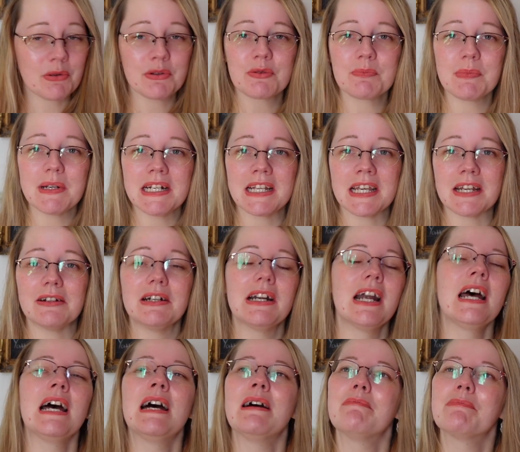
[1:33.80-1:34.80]
spit there.
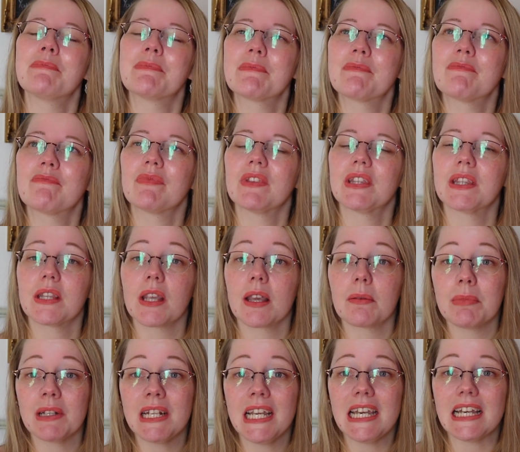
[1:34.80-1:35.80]

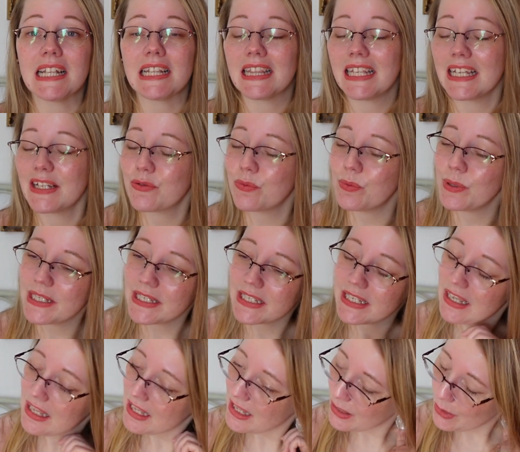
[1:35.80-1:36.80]
But yeah, last week
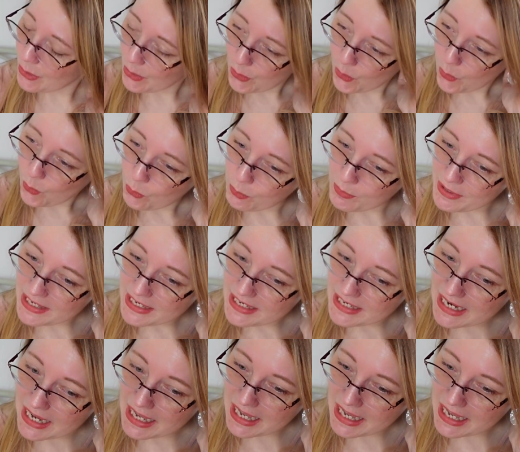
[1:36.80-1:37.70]
we